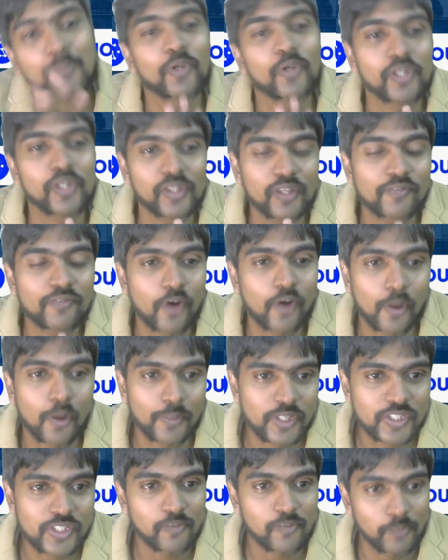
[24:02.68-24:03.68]
put in the form
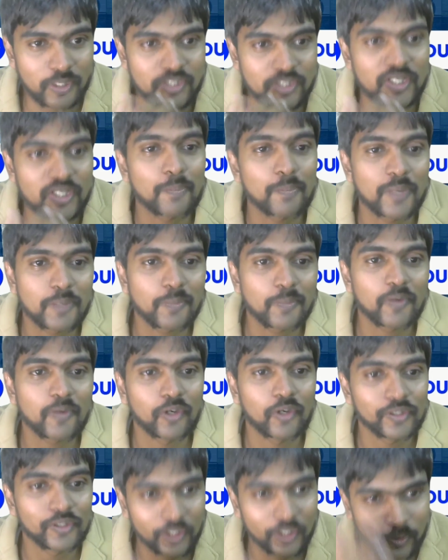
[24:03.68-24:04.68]
itself, but some people,
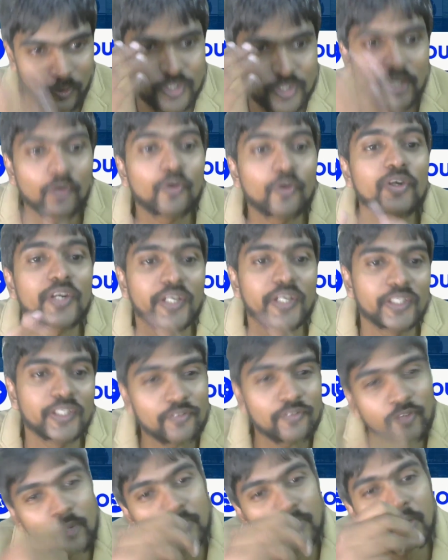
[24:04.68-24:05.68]
what they do is they don't read the
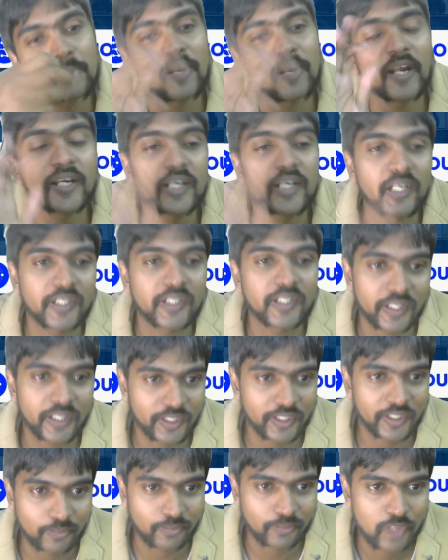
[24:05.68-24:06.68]
form, they blindly tick
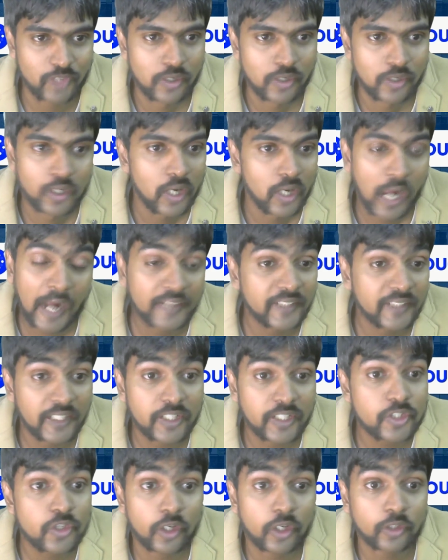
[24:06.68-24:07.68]
it. And that
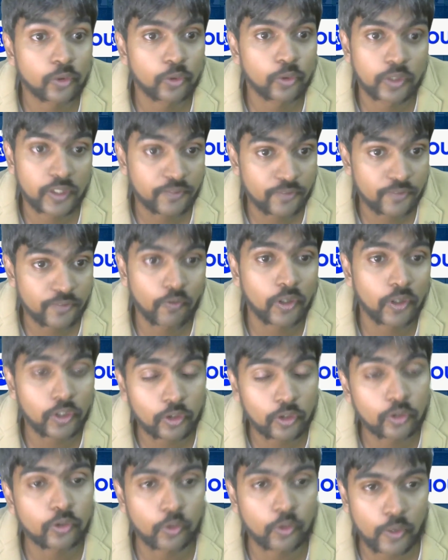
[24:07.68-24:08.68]
is not good. If you want to
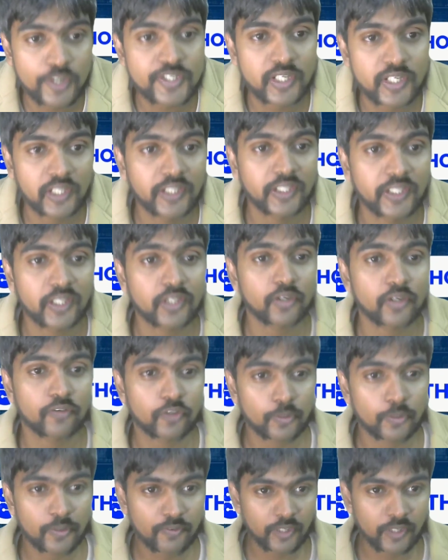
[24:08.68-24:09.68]
grow as a leader, you have
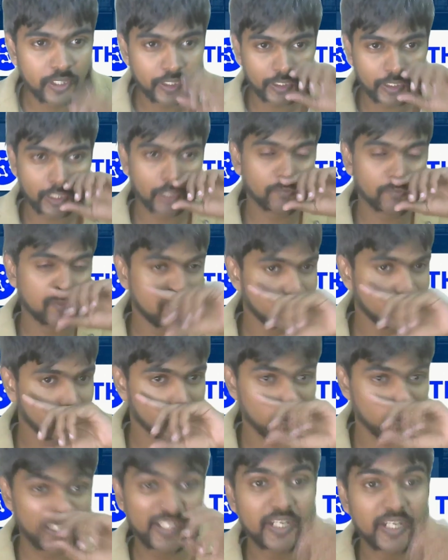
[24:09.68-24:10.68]
to be very careful. You have
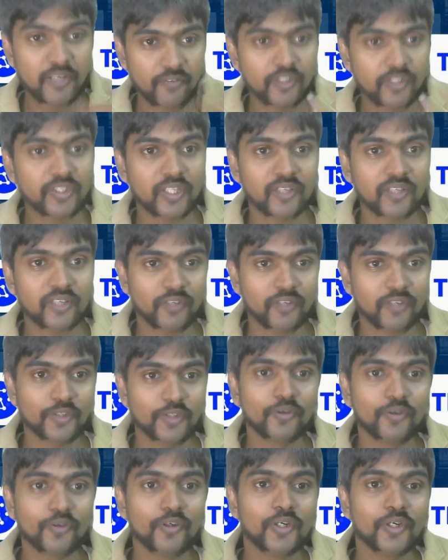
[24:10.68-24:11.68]
to read everything when
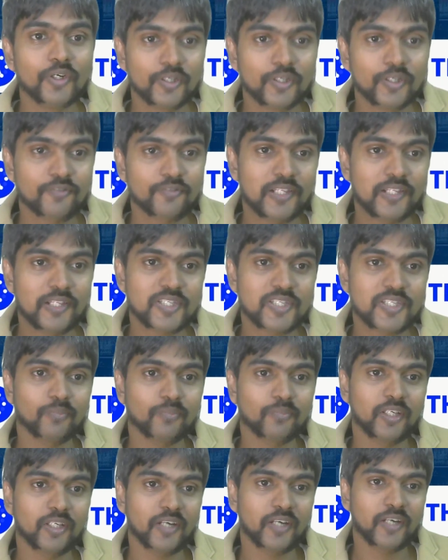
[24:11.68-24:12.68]
you fill
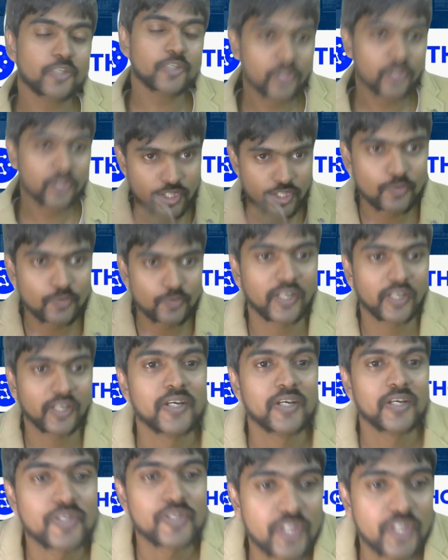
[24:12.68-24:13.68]
something, right? So this is why
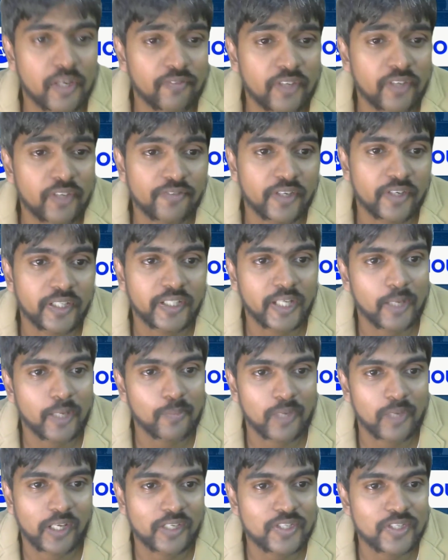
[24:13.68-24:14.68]
self-defined
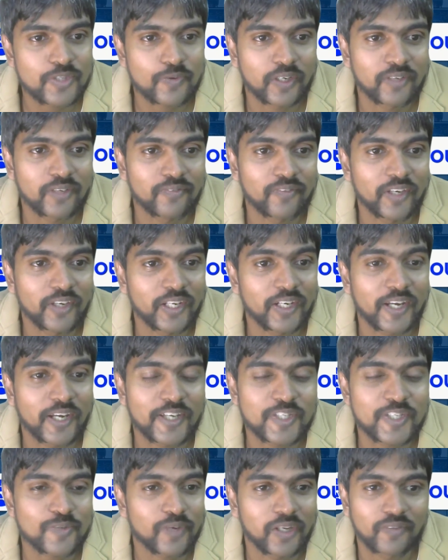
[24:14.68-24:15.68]
timeline is one very
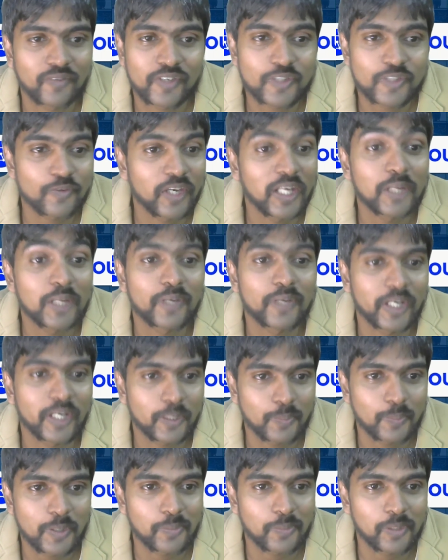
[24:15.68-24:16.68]
nice way in which we
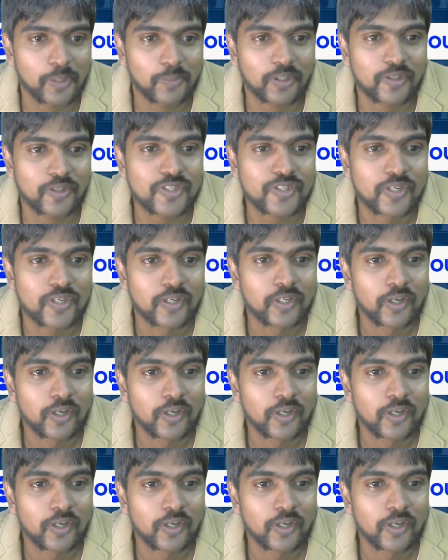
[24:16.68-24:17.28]
eliminate people, because